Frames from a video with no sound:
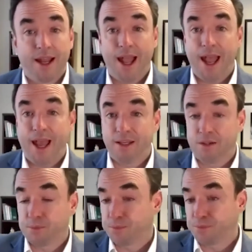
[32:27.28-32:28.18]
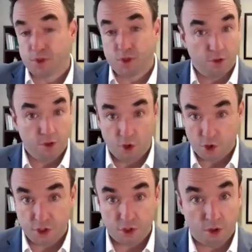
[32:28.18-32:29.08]
And
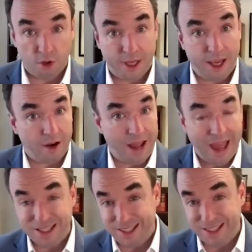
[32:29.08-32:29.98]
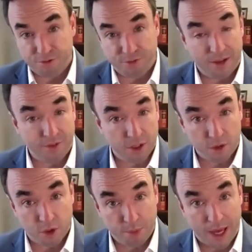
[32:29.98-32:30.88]
nursing home care has that 5-year
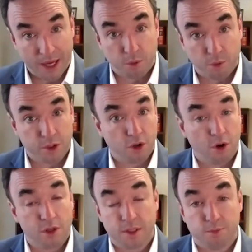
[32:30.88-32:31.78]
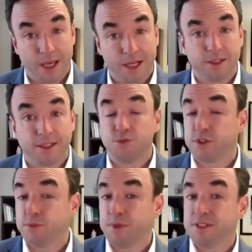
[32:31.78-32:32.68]
look back, which causes penalties,
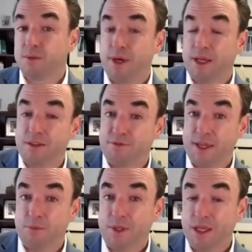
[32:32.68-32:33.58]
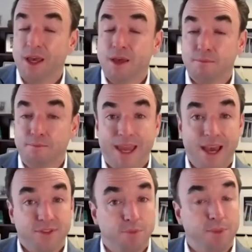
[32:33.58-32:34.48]
which means the family may
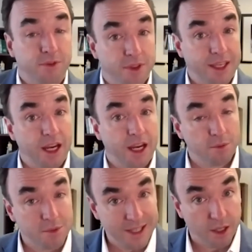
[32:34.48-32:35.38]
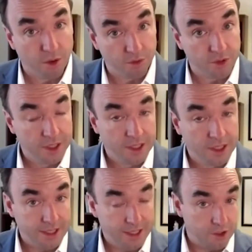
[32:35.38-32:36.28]
have to pay for the care themselves.
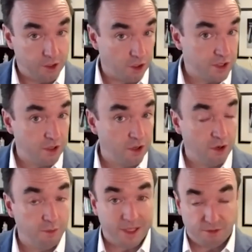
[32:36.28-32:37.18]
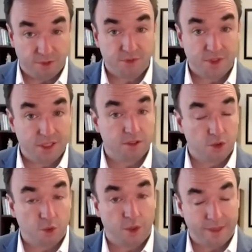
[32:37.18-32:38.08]
In a nursing home, that's $15,000 to
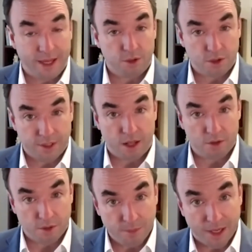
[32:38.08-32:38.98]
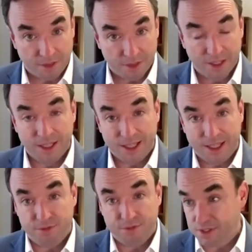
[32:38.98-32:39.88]
$20,000 a month
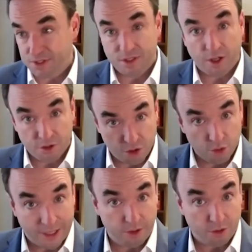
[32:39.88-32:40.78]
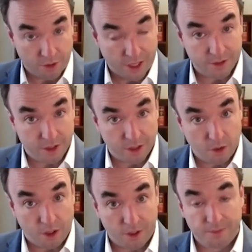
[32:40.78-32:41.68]
if this is done too late or not done at
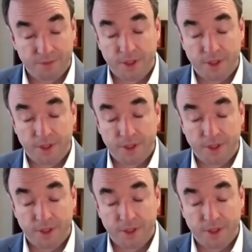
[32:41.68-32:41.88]
all.